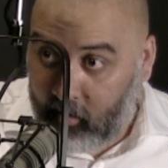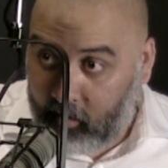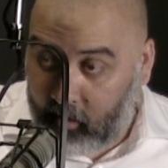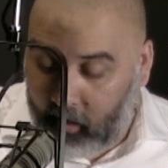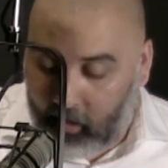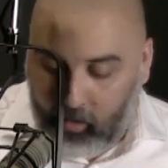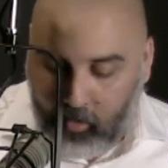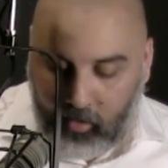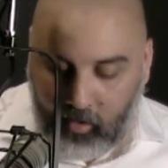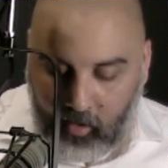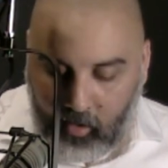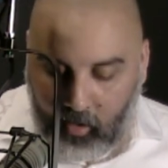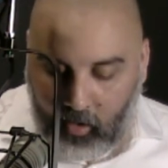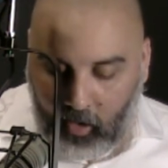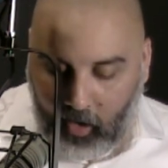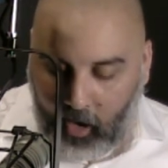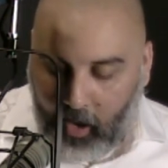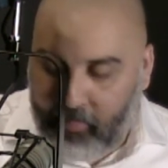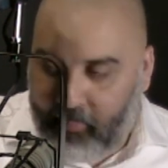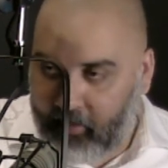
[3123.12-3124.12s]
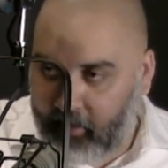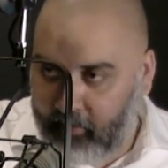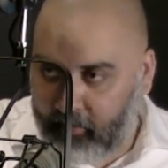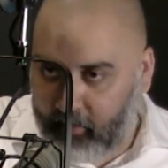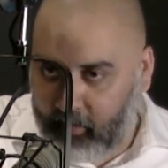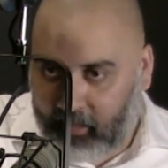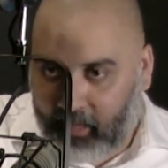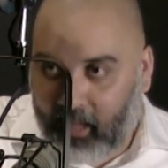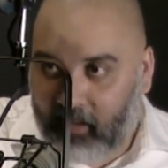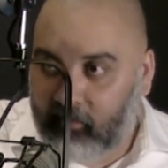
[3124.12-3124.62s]
Okay? And then
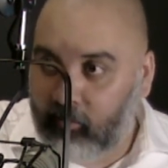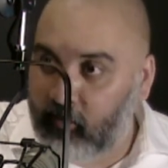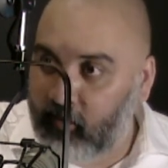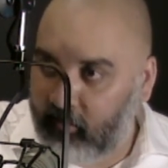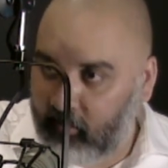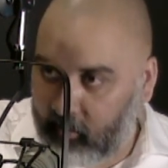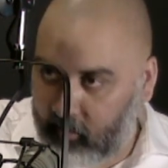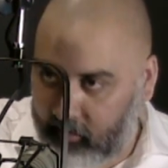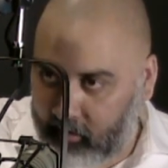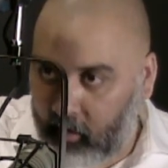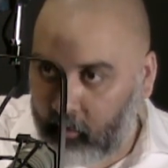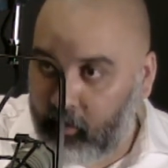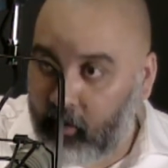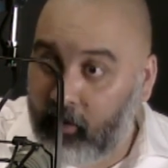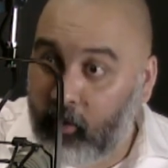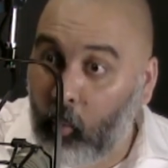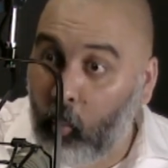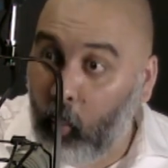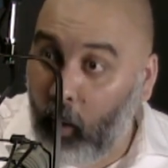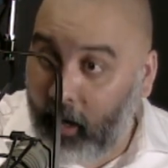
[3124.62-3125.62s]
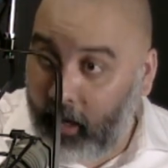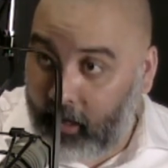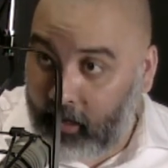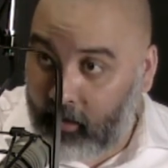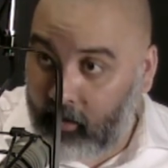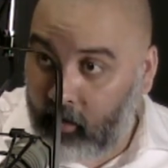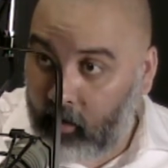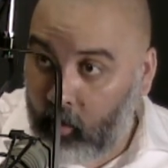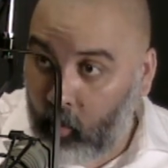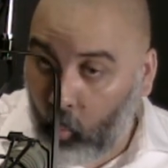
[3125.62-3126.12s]
the last one is the W, the
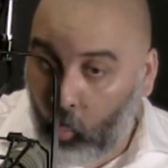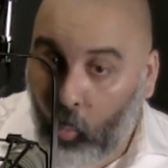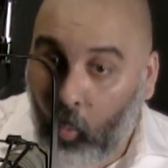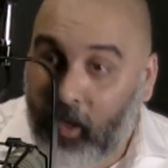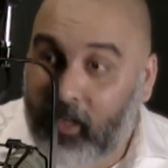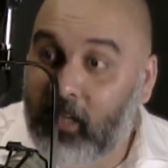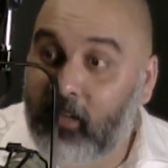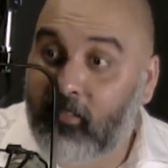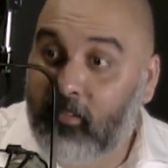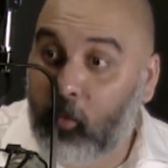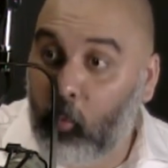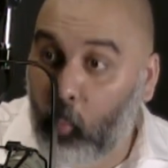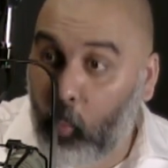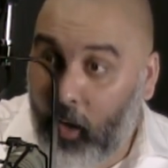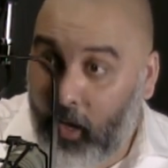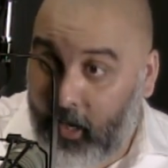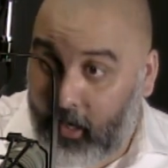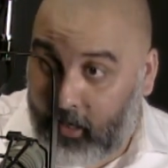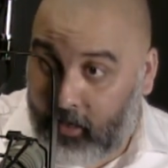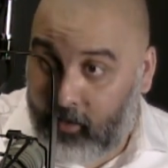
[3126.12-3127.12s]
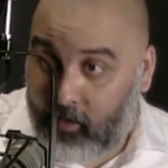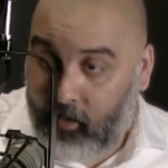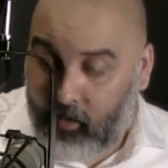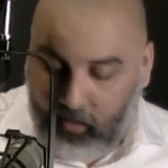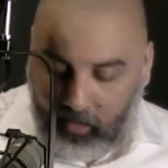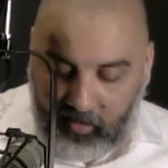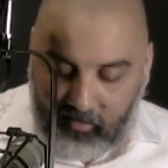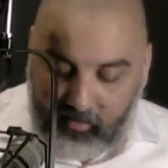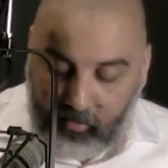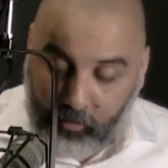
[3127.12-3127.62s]
way. What is the way?
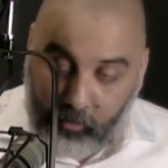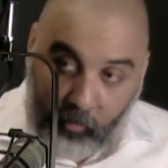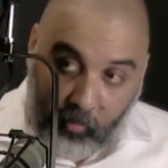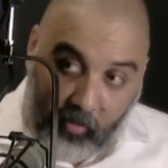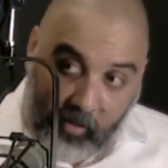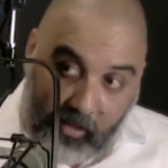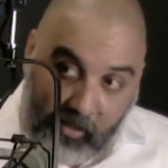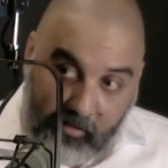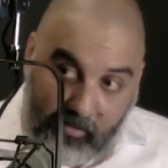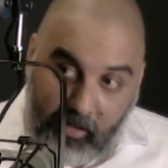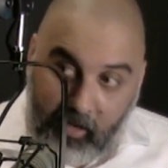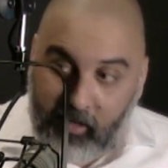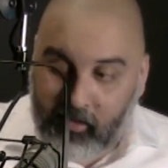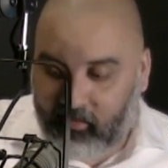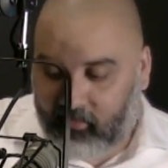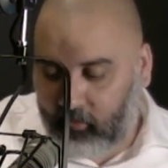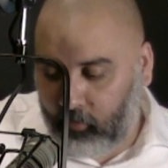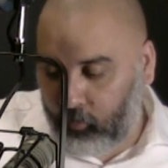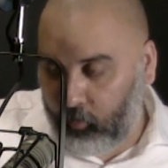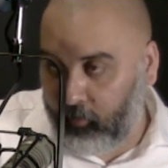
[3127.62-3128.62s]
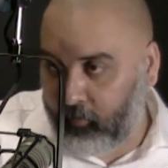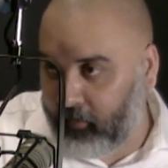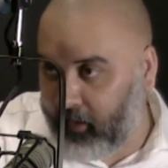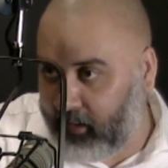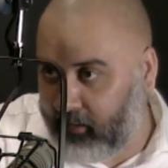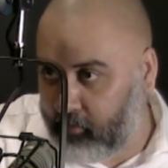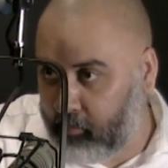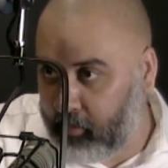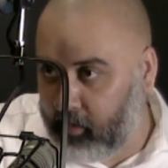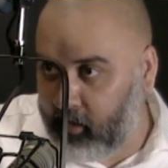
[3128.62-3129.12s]
Is it through LinkedIn? Is it through
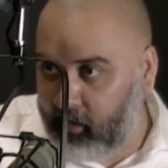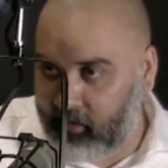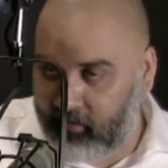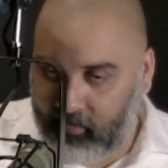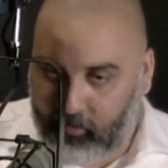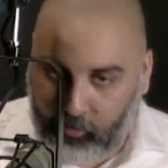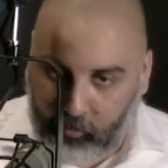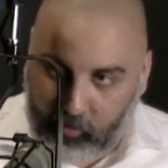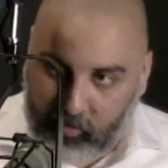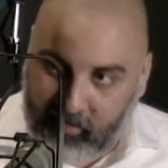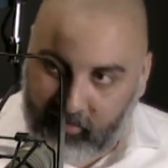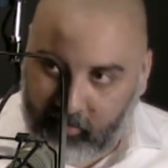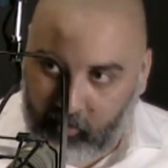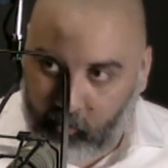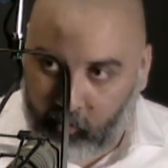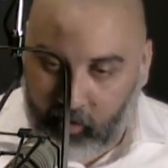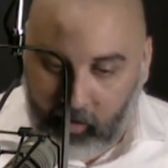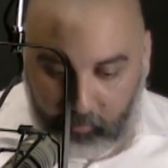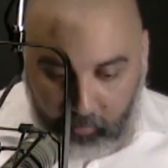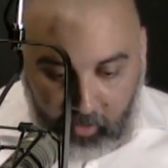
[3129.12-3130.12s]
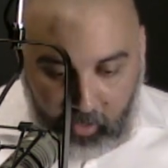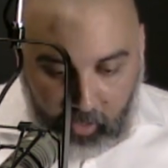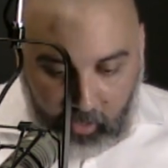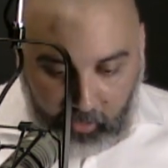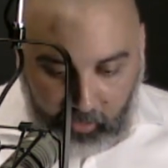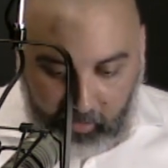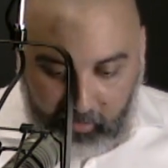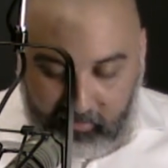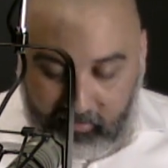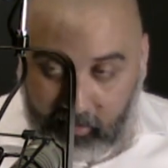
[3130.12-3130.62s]
Facebook? Is it through Instagram?
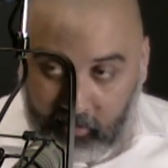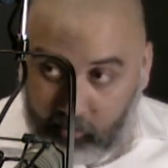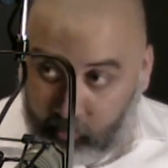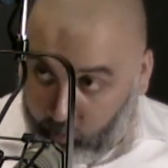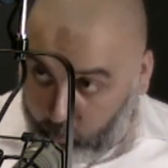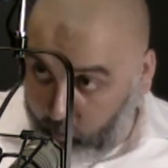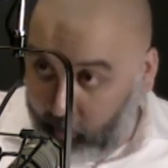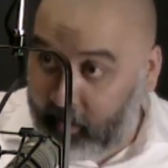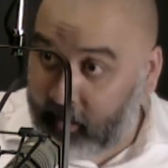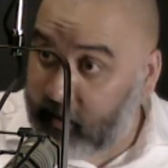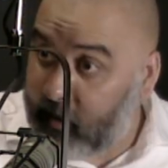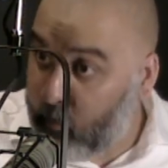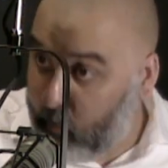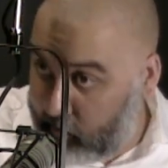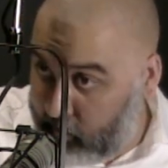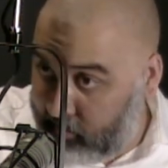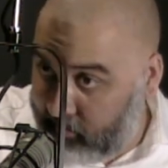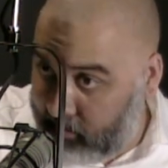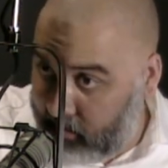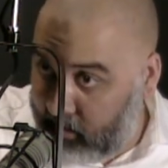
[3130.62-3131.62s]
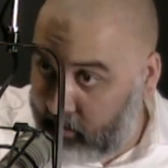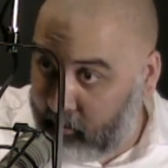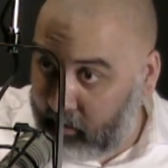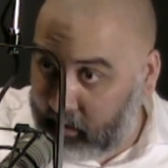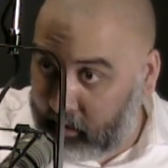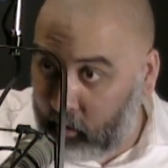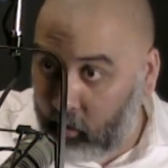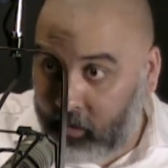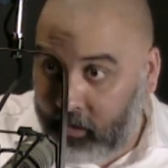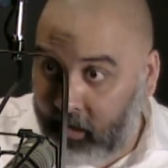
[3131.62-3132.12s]
Is it directly when you see him at
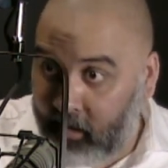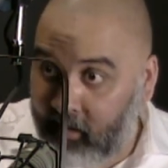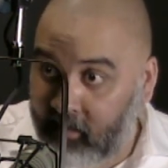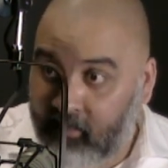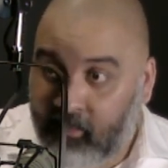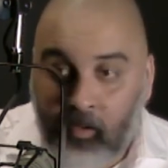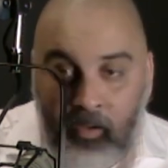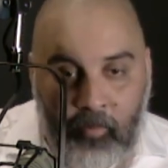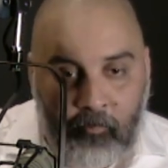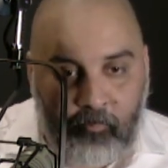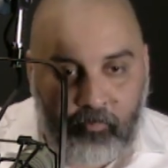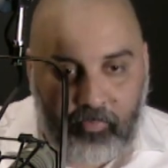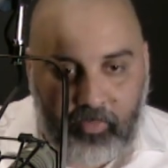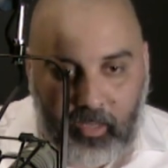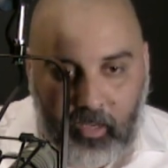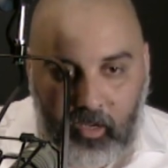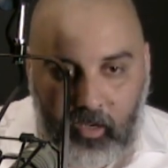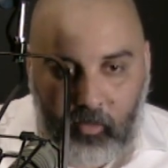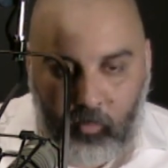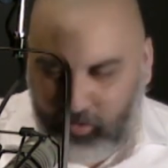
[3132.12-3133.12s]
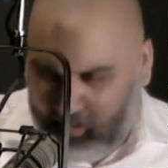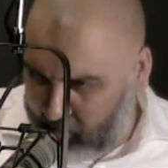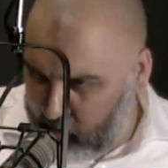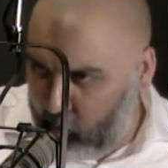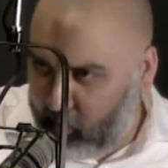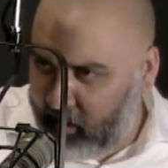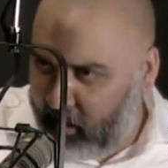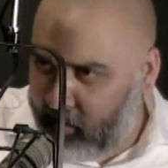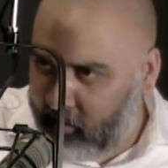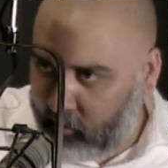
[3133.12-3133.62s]
Gloria's? Was it
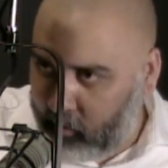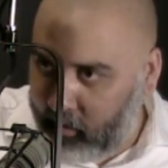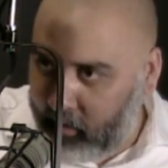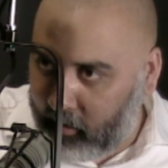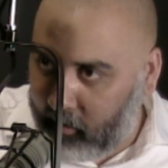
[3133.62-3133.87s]
Gloria's, right?